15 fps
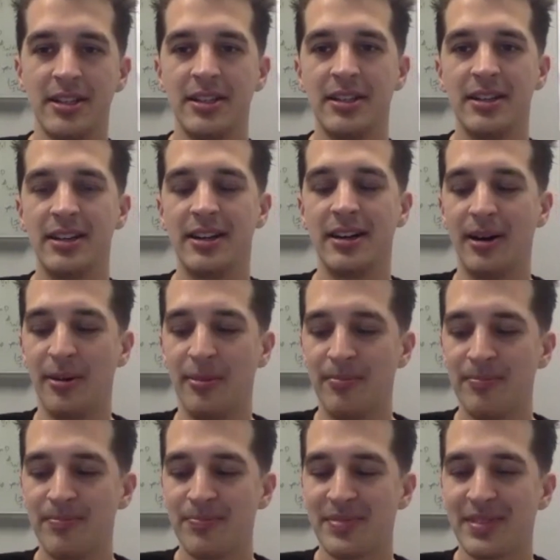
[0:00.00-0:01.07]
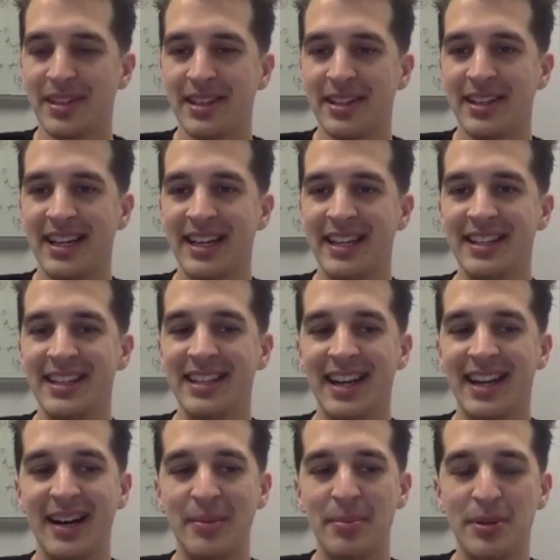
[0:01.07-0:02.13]
and then
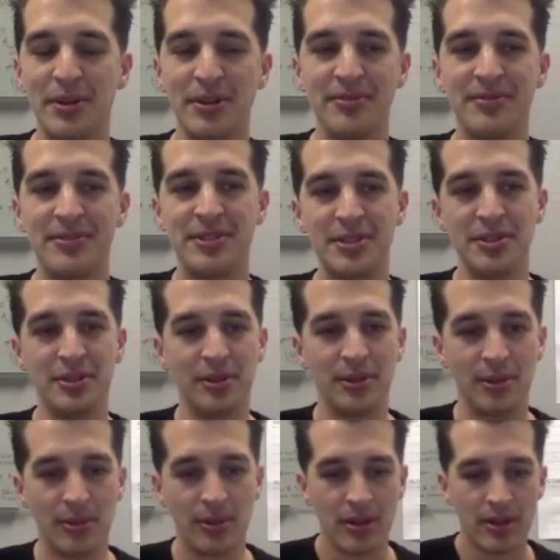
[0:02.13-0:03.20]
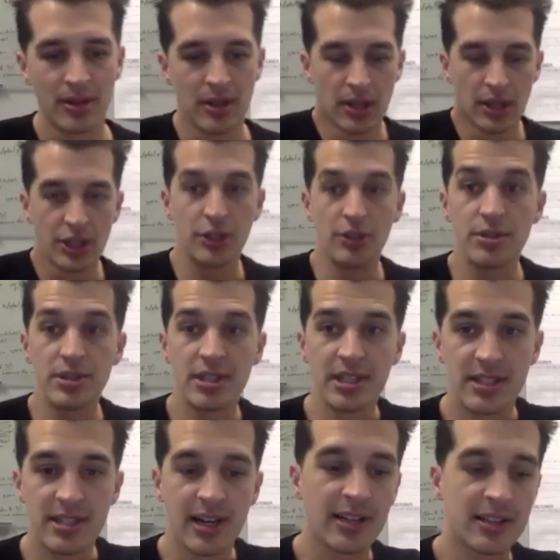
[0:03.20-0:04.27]
I moved to Houston,
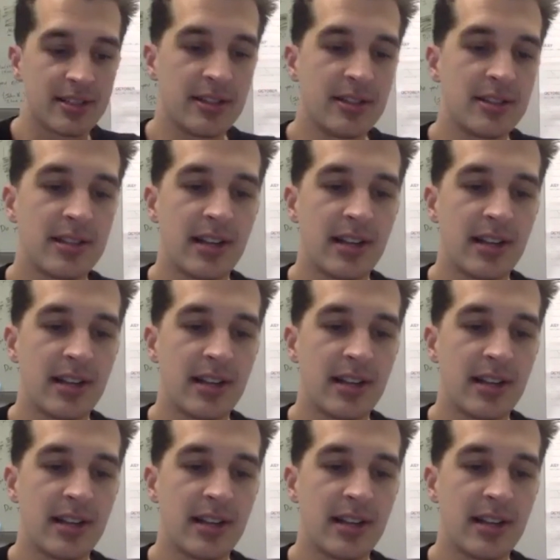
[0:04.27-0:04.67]
Texas.